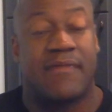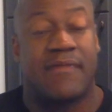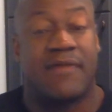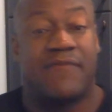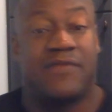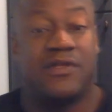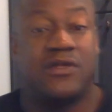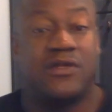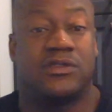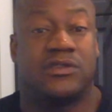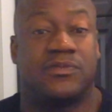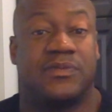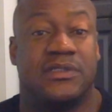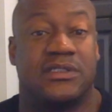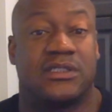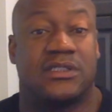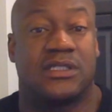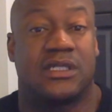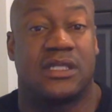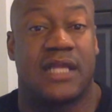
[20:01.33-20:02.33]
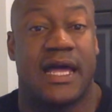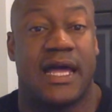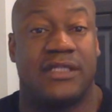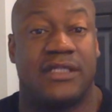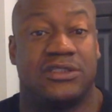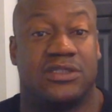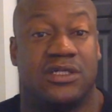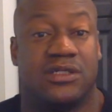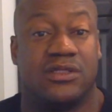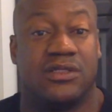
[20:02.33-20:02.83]
my videos, please click
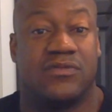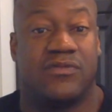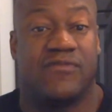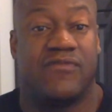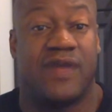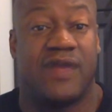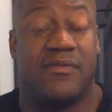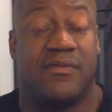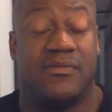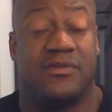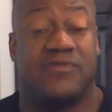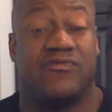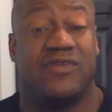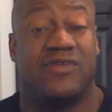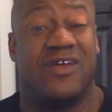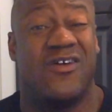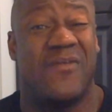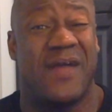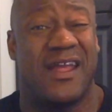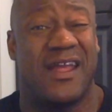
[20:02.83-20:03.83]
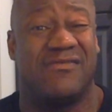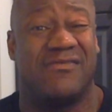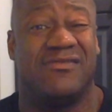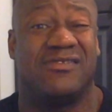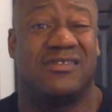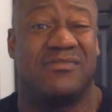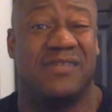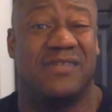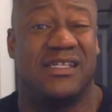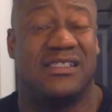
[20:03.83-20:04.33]
like, share them with family and friends. I hope I give
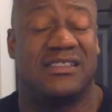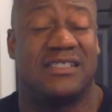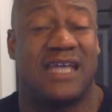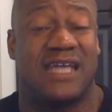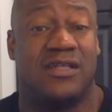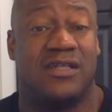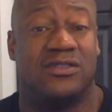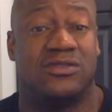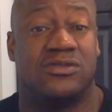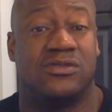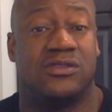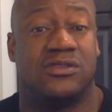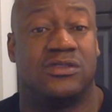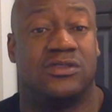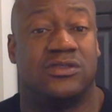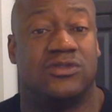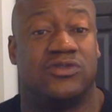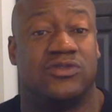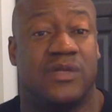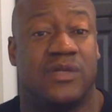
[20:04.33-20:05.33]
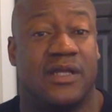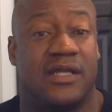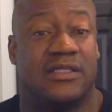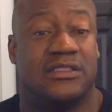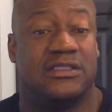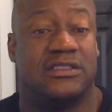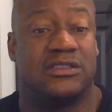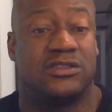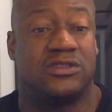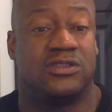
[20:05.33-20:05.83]
you some insight into
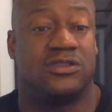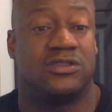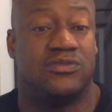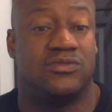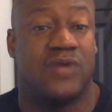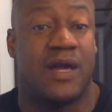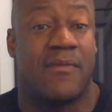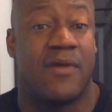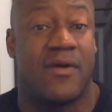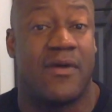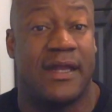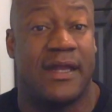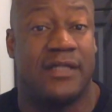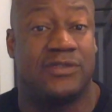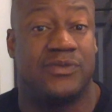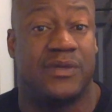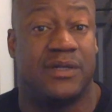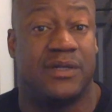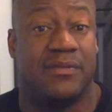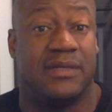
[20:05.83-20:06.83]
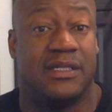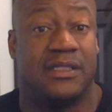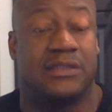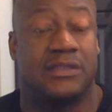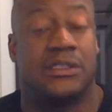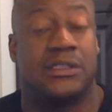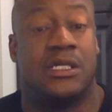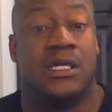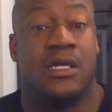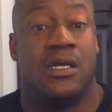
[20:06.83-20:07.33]
it. I'm already at 20
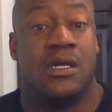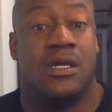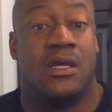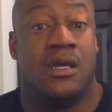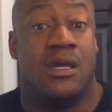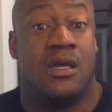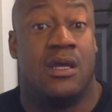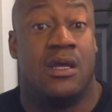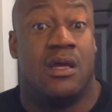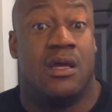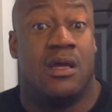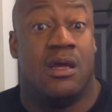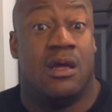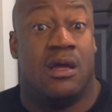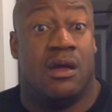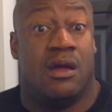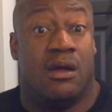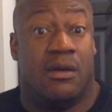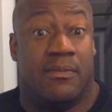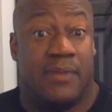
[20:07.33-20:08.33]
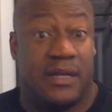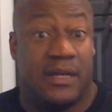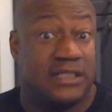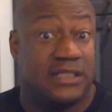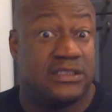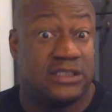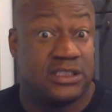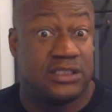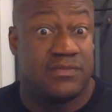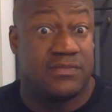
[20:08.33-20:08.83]
minutes. But
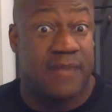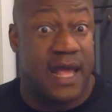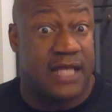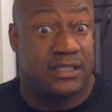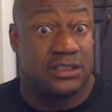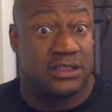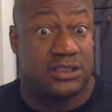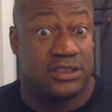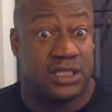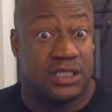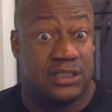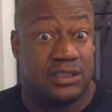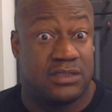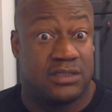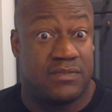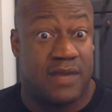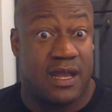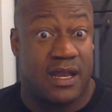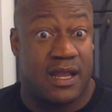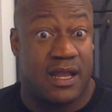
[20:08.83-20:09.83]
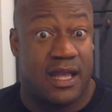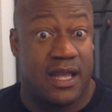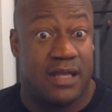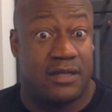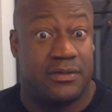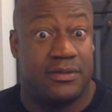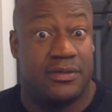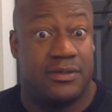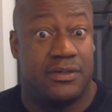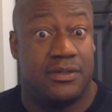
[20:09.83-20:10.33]
this is just my suggestion about
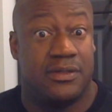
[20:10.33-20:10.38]
Atlanta.